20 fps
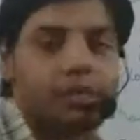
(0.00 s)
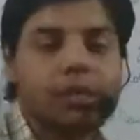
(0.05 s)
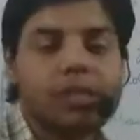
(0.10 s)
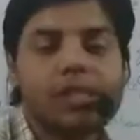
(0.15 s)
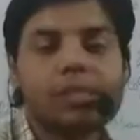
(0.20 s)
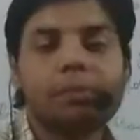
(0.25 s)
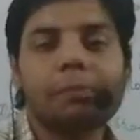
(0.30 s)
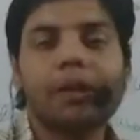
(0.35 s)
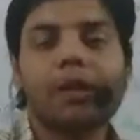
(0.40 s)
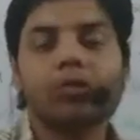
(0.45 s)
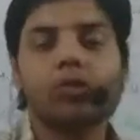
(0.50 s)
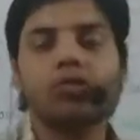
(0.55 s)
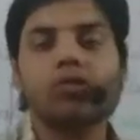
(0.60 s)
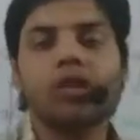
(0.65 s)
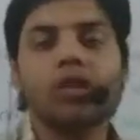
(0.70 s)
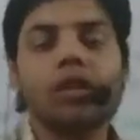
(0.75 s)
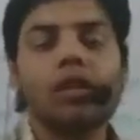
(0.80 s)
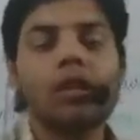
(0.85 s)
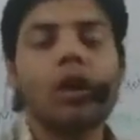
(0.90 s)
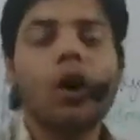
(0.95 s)
means
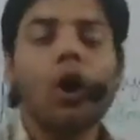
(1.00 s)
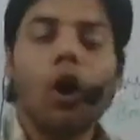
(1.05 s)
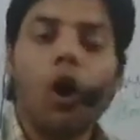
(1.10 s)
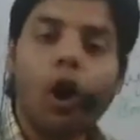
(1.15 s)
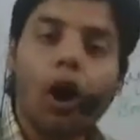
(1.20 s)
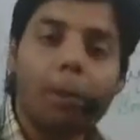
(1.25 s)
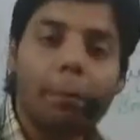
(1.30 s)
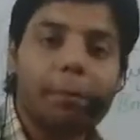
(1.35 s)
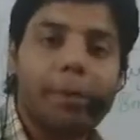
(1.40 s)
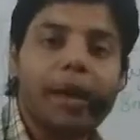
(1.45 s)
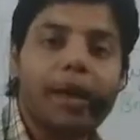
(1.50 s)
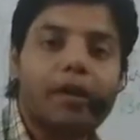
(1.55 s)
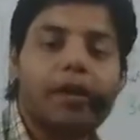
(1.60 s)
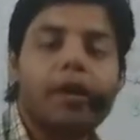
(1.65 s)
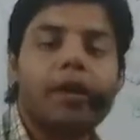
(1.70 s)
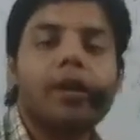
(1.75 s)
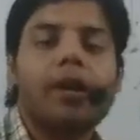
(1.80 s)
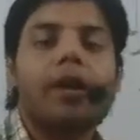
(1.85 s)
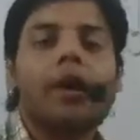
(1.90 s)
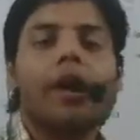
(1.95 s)
pathogen or
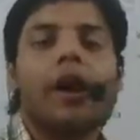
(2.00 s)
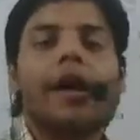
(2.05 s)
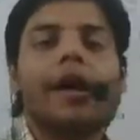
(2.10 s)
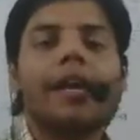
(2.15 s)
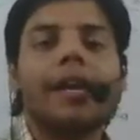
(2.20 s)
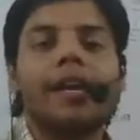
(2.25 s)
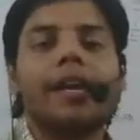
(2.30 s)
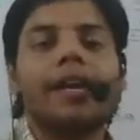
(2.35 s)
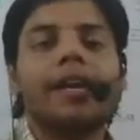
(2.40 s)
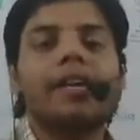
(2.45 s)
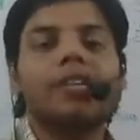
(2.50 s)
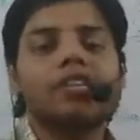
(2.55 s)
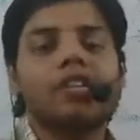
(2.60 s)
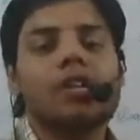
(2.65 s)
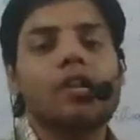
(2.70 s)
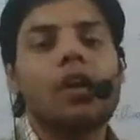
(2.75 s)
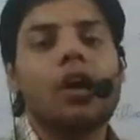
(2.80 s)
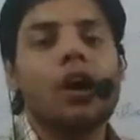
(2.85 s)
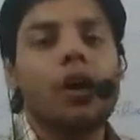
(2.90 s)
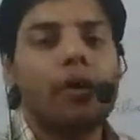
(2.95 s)
pattern
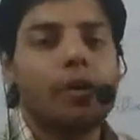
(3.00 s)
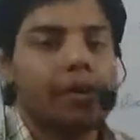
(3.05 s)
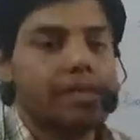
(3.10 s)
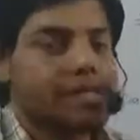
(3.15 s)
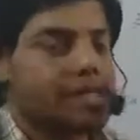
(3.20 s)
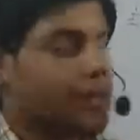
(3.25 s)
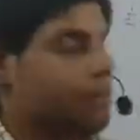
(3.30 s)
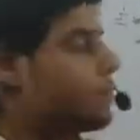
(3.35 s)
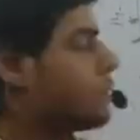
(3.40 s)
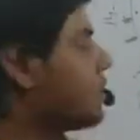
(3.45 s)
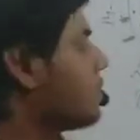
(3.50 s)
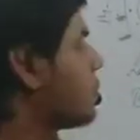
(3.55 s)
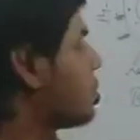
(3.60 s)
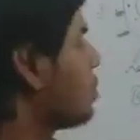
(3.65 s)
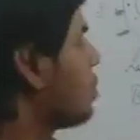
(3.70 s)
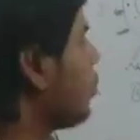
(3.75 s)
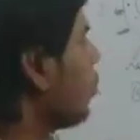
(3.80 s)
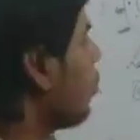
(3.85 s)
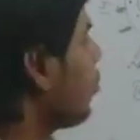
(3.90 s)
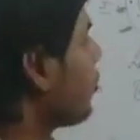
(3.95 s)
recognition
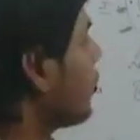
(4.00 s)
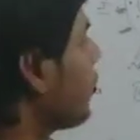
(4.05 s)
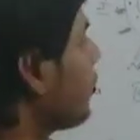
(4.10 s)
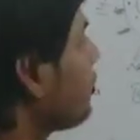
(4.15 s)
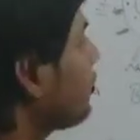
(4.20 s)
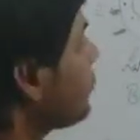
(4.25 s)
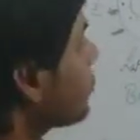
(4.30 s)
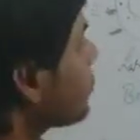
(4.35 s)
receptors. Okay,